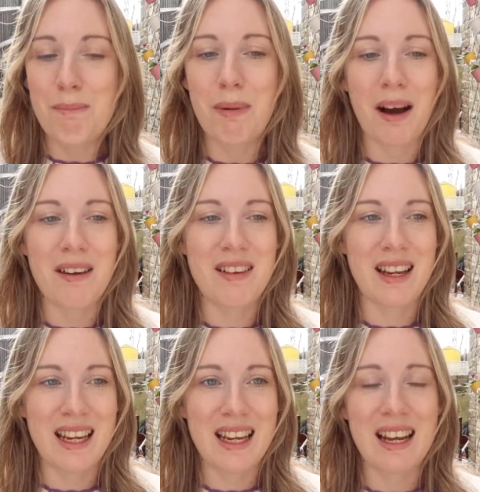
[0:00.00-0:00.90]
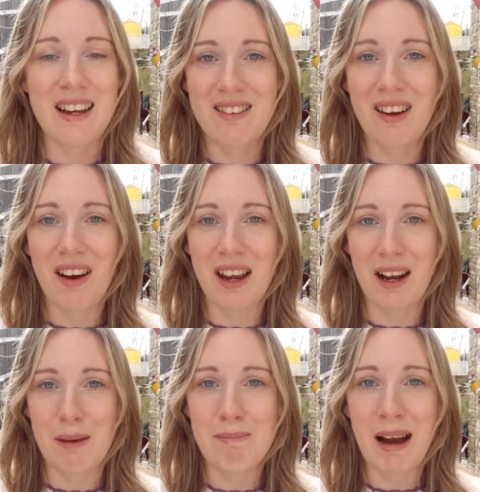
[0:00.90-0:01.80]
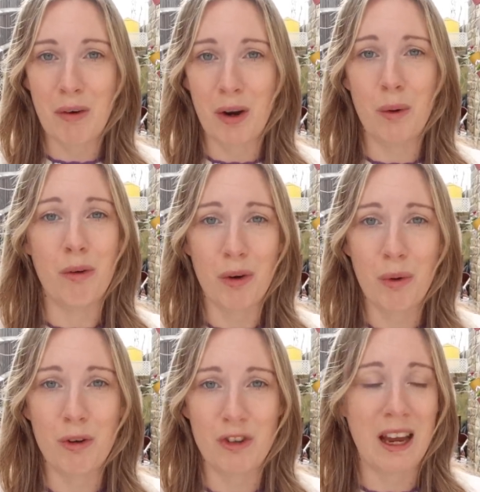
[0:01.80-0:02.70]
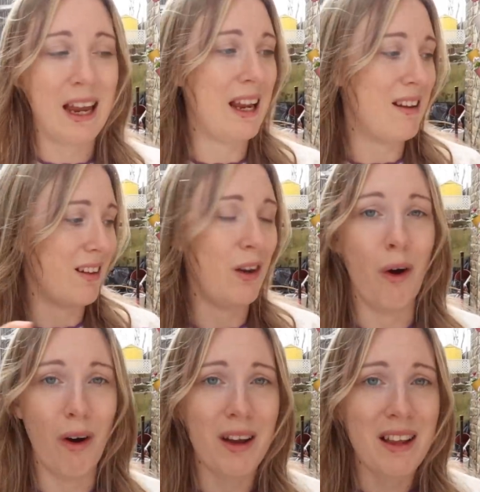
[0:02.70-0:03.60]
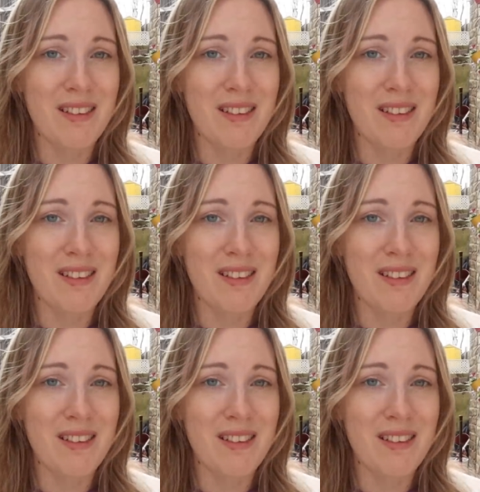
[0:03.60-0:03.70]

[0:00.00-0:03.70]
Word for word: but to eat an entire like marrow of a courgette is a lot.